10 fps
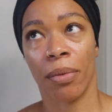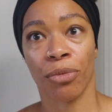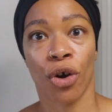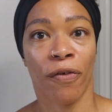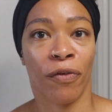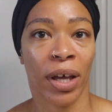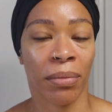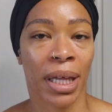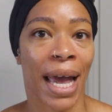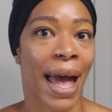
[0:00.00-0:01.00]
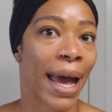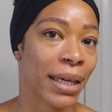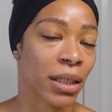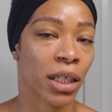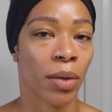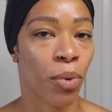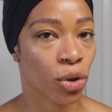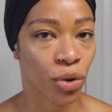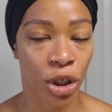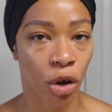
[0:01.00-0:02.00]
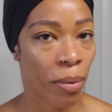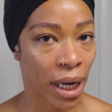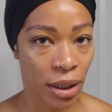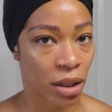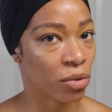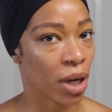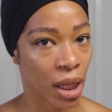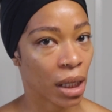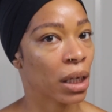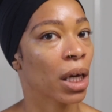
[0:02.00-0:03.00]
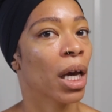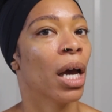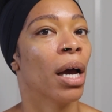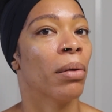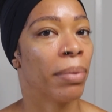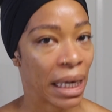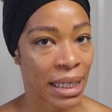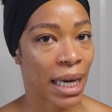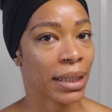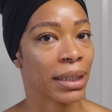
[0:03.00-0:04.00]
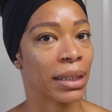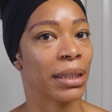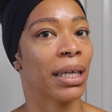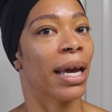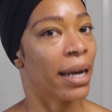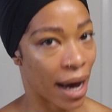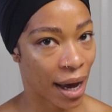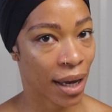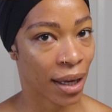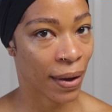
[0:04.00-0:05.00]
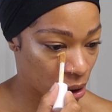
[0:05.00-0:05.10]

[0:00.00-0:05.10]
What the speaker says: your family has to support you, because nobody has to do nothing but pay taxes and die.